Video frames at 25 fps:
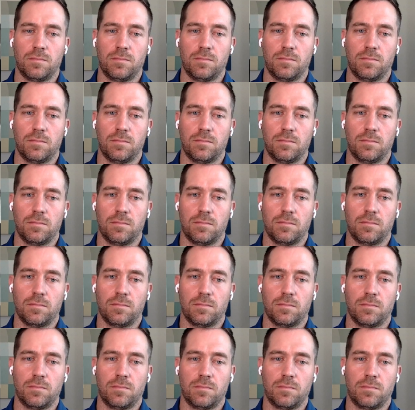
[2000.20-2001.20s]

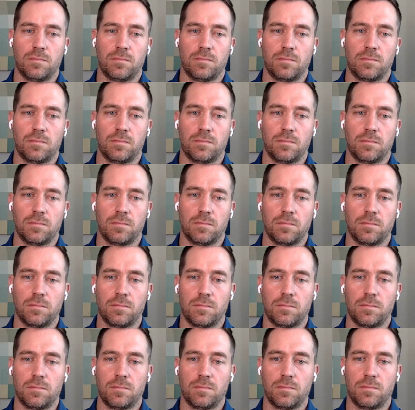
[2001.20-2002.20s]

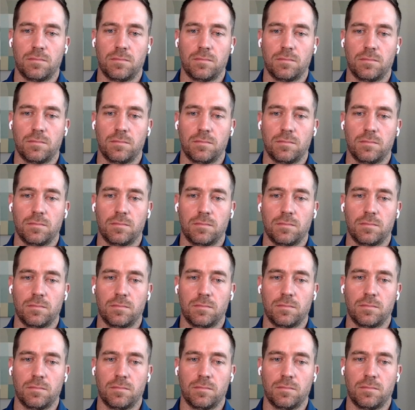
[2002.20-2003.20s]

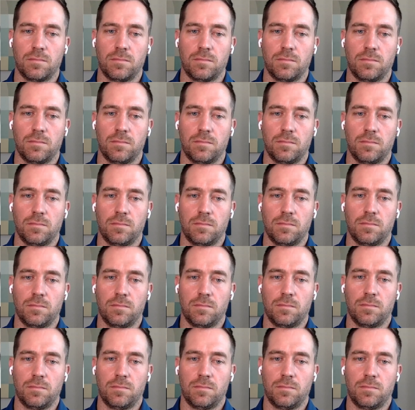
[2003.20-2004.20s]

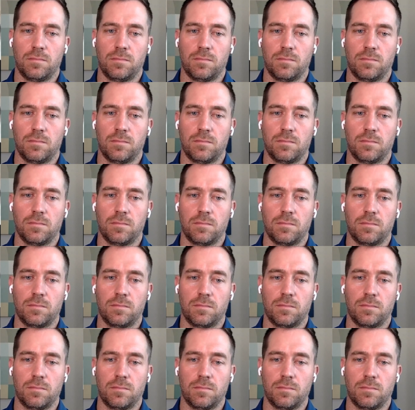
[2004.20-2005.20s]

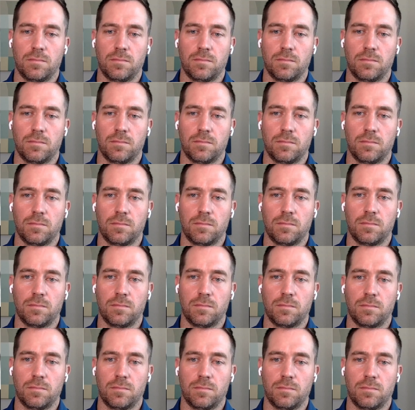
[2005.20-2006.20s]

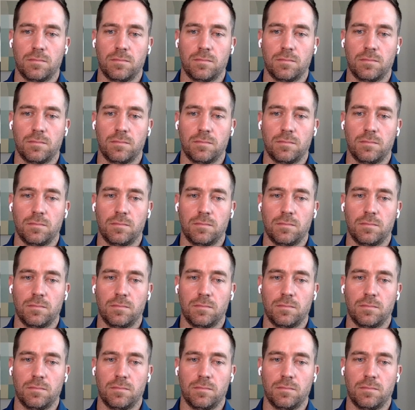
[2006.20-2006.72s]
(not speaking)